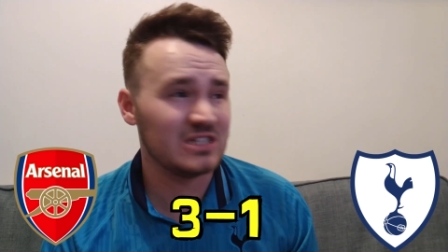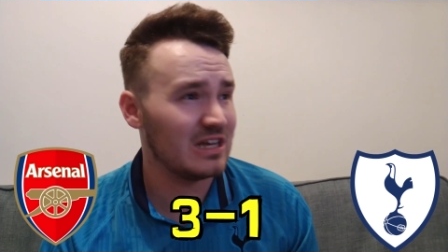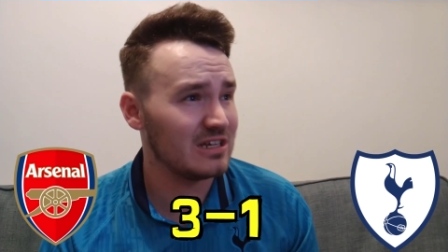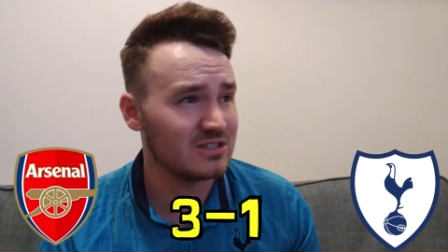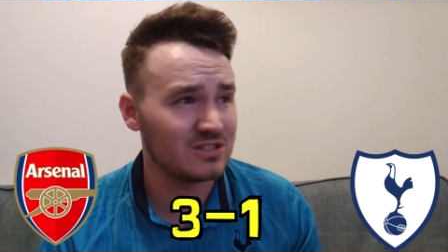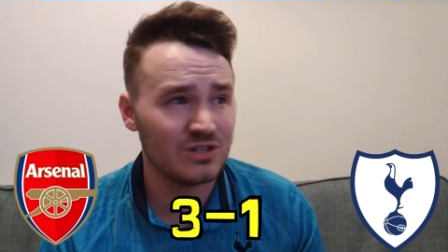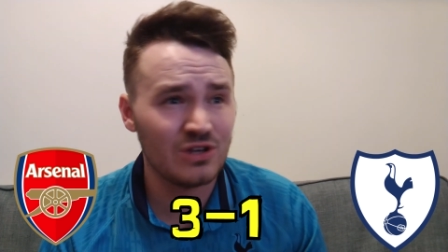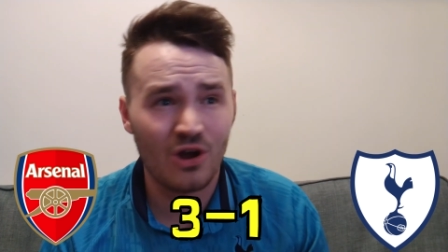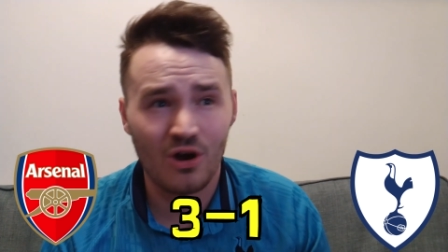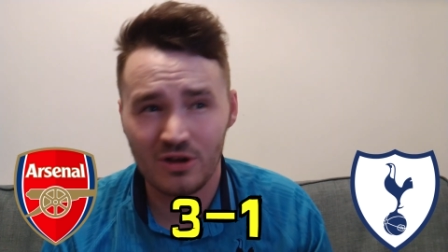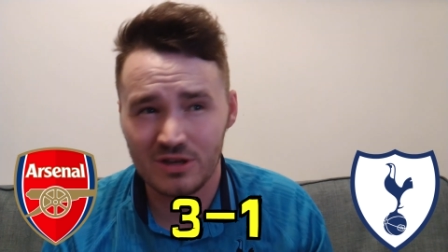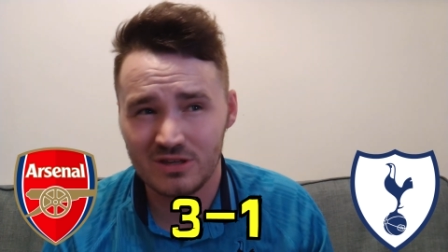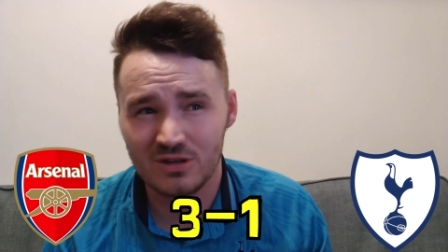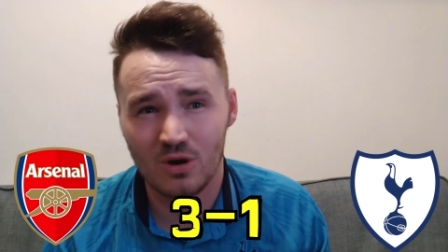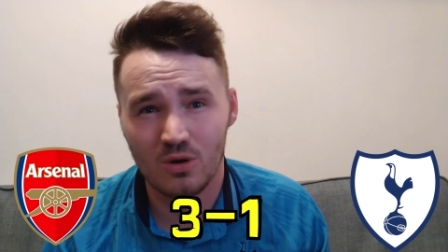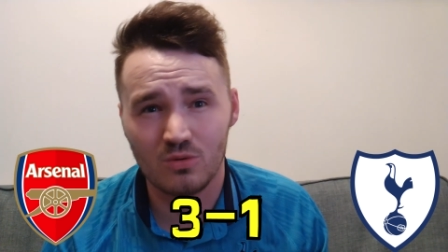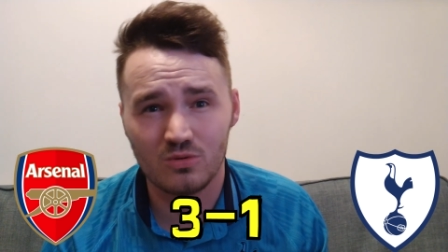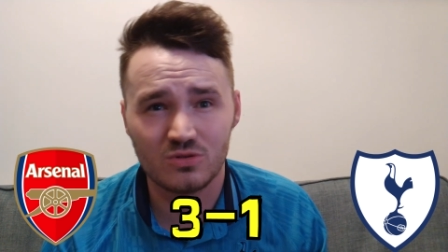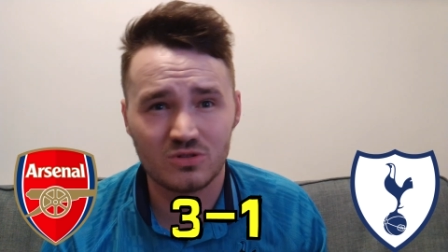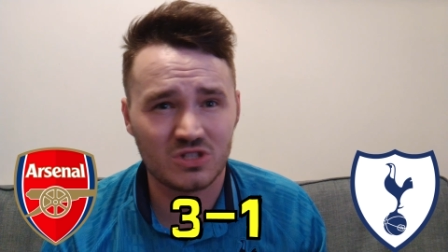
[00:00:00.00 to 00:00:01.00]
That's nine
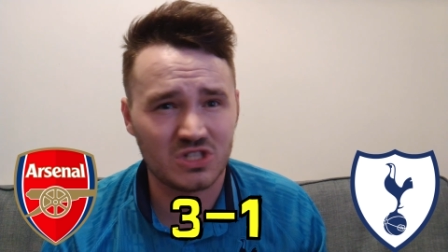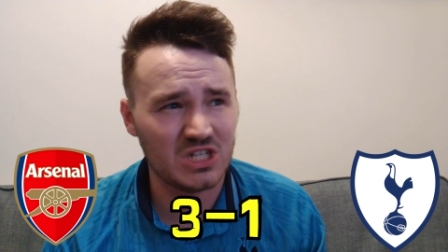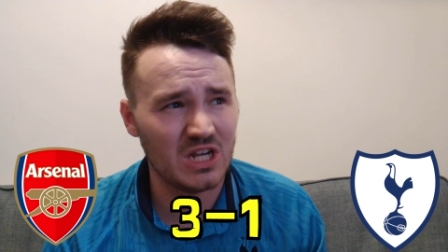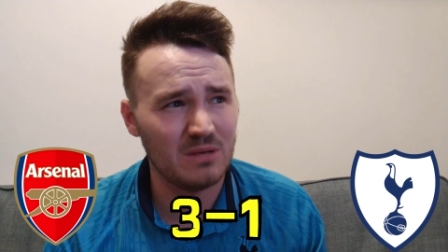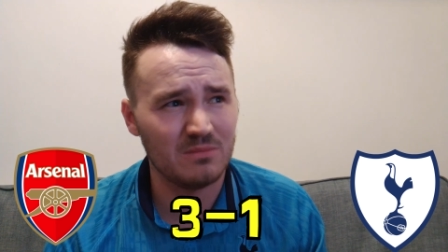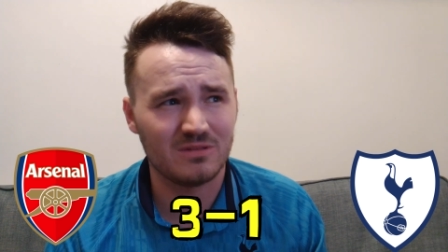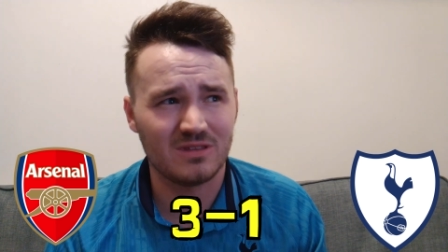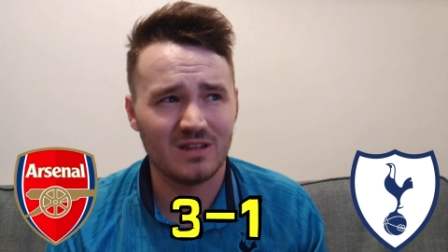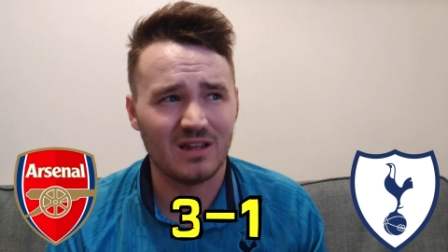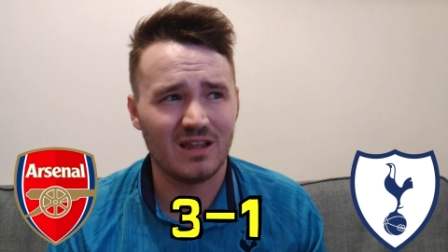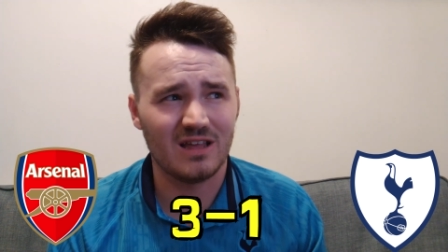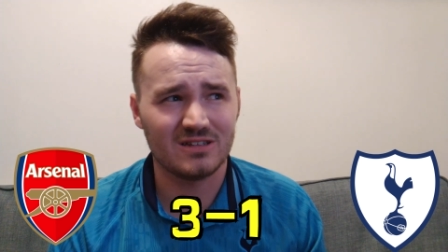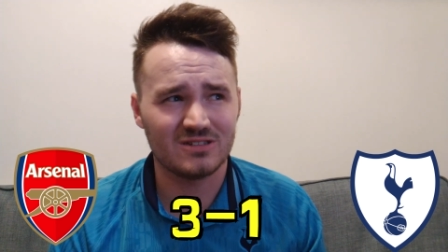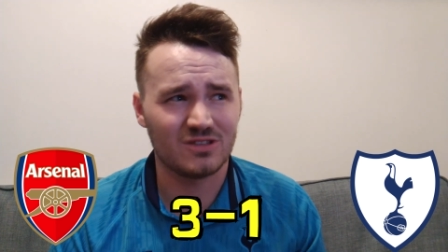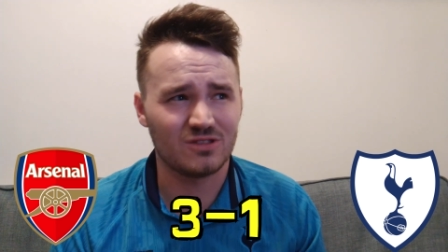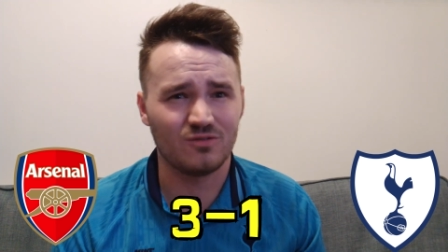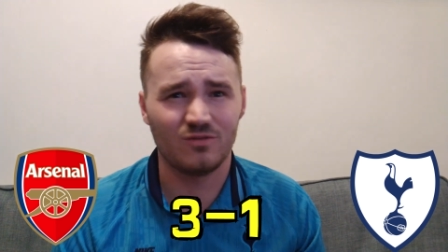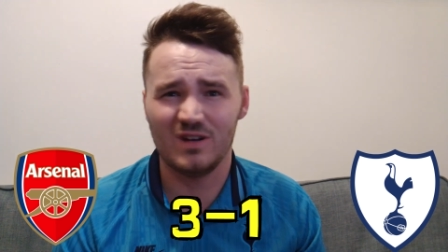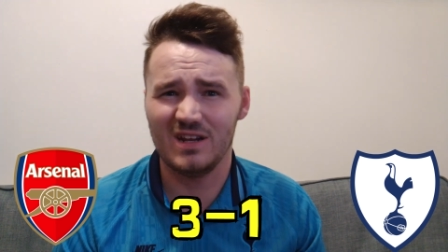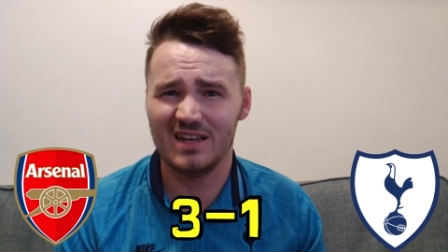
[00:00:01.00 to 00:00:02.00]
goals shipped in the
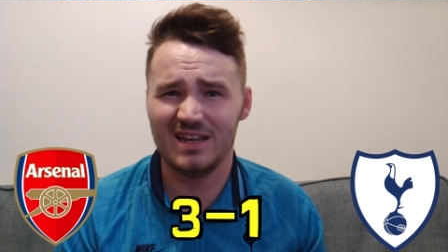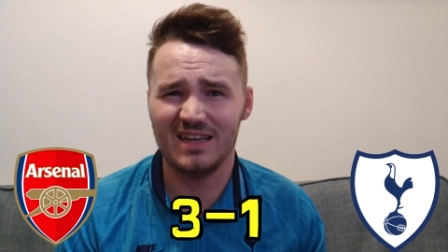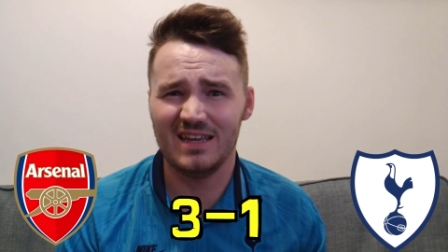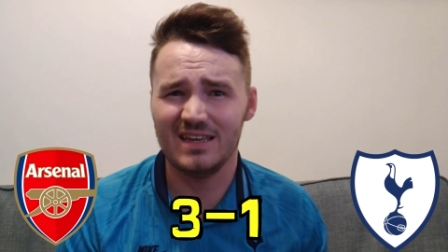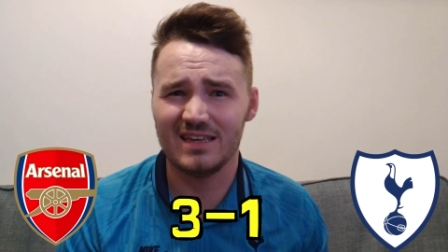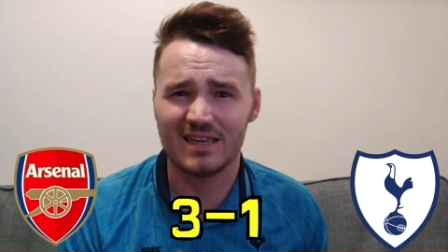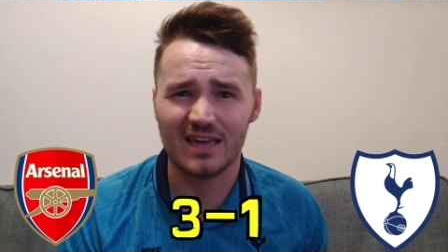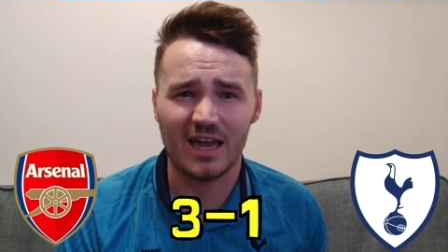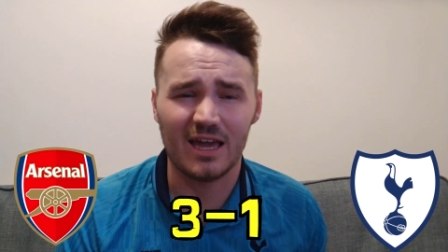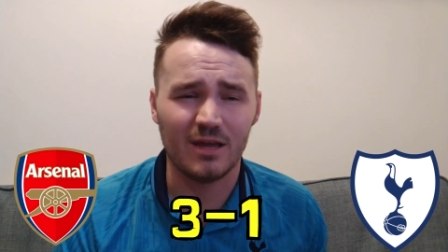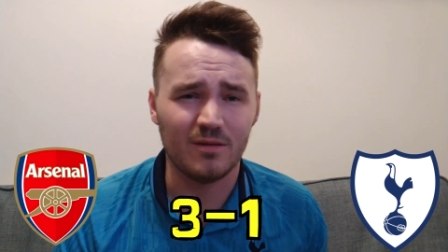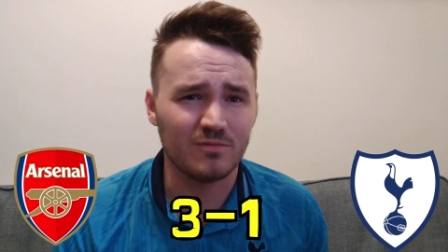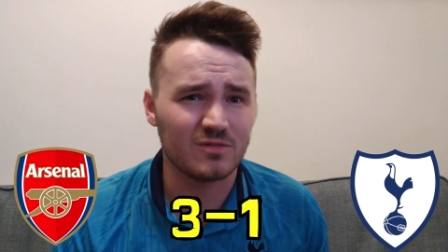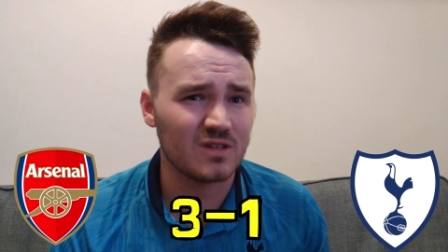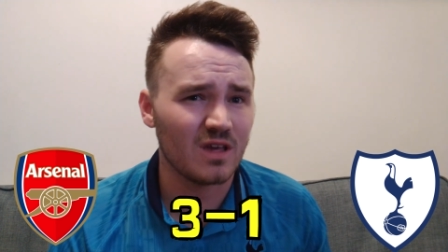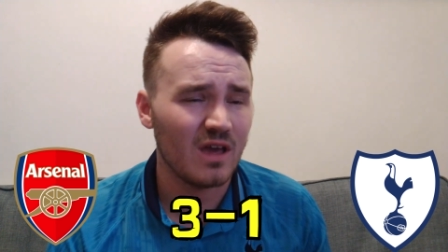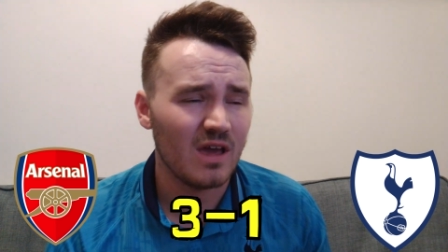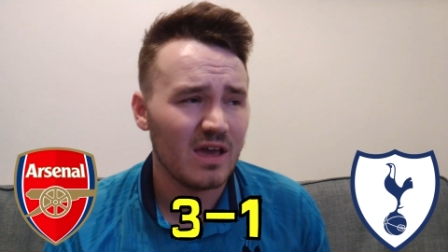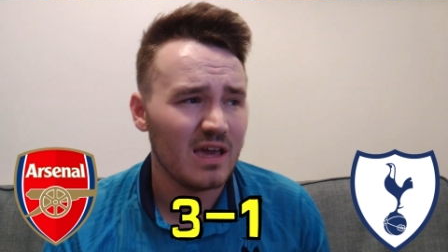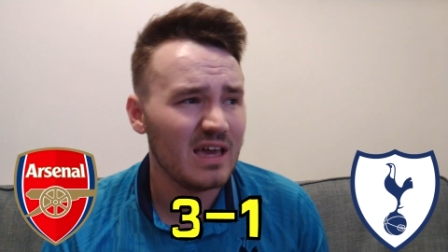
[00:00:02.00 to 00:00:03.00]
last three league games.